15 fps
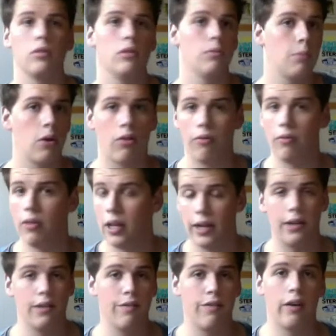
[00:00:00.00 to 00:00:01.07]
Both
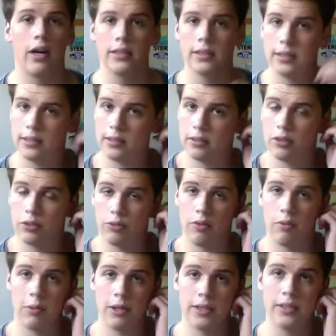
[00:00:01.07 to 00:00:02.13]
lightning fast, good
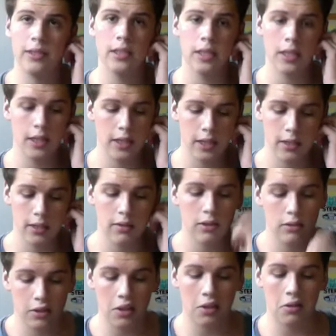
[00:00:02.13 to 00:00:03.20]
dribblers.
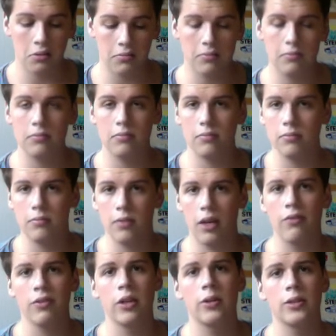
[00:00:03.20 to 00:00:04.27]
So
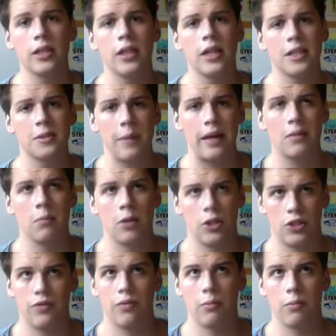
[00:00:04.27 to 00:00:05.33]
even though I didn't expect
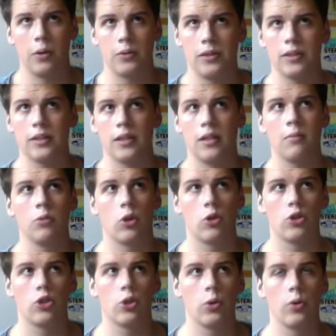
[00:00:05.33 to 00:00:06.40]
much from Moses, and I'm
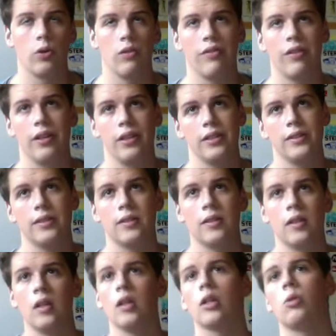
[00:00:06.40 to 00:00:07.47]
not sure if he's
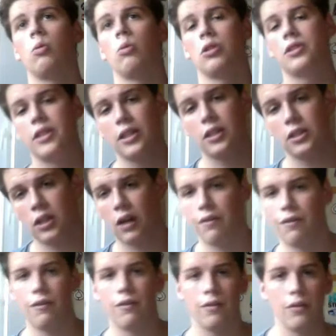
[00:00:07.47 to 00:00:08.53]
quality
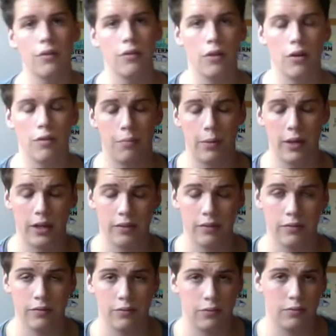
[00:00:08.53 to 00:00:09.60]
enough
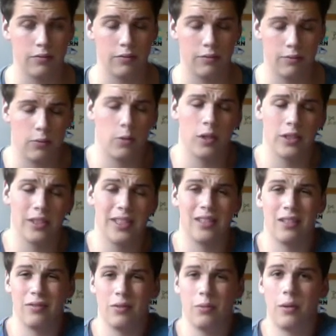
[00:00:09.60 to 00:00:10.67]

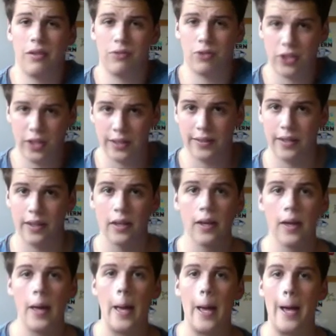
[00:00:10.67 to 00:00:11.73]
to play for Chelsea,
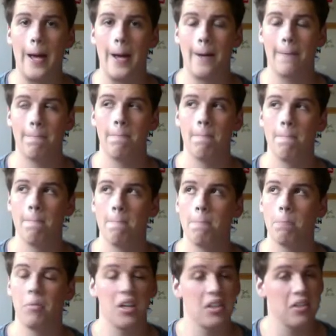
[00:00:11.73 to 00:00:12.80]

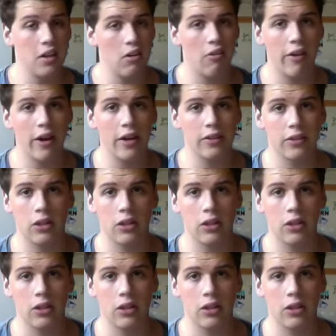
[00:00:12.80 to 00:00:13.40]
but he did all right,